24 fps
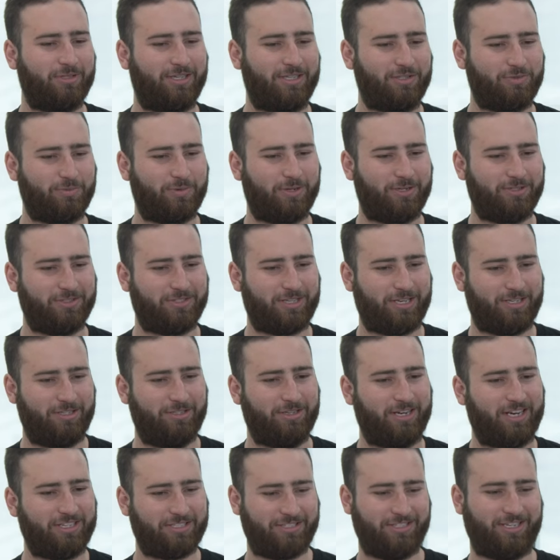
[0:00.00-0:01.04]
as well as like
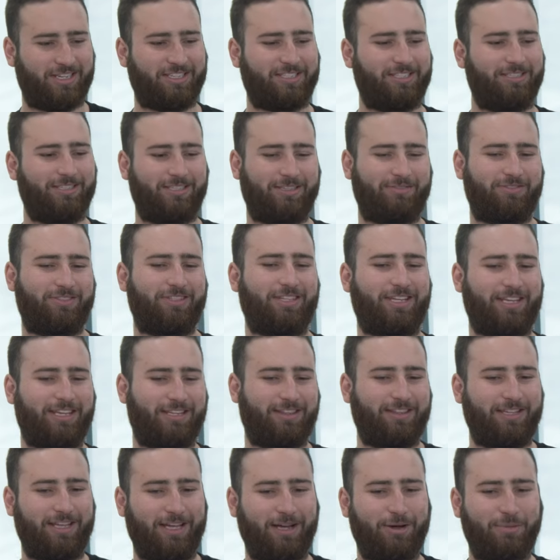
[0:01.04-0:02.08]
you're actually not going to give her like
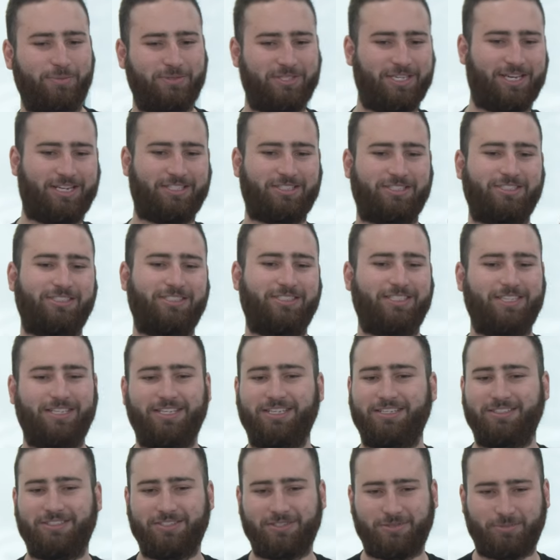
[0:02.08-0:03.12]
the help she actually
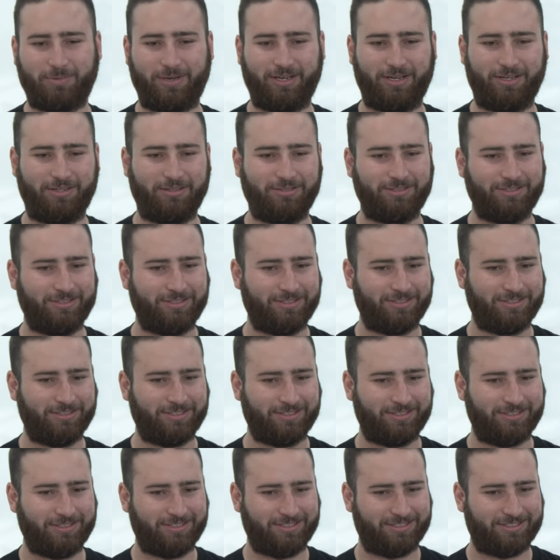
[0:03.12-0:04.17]
needs as well.
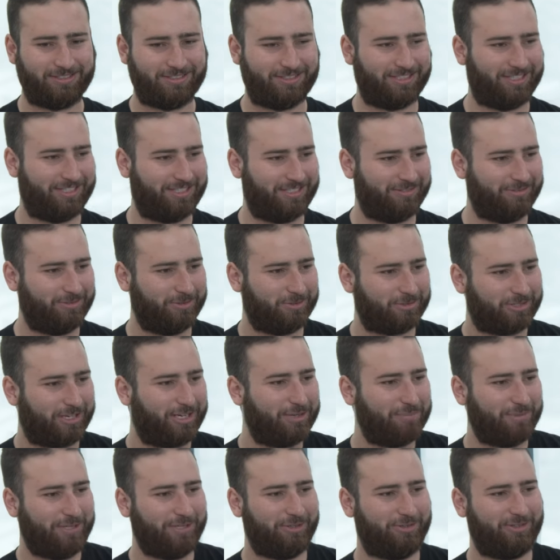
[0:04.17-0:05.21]
Like if you're trying
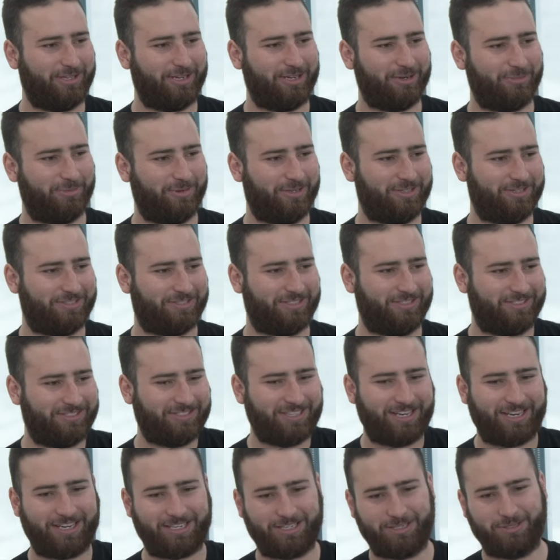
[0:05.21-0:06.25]
to be your therapist, it's
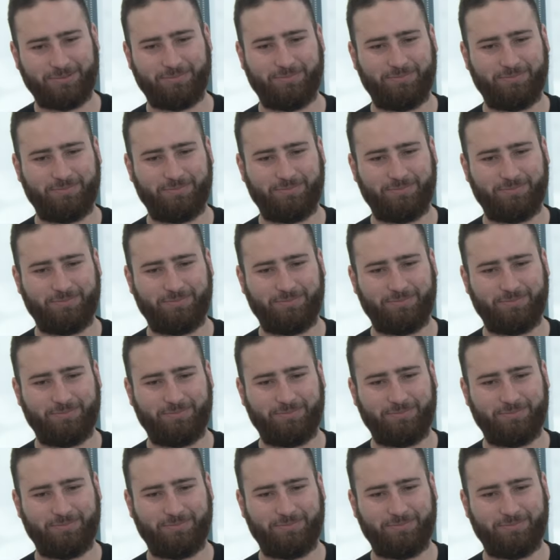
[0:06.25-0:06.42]
not gonna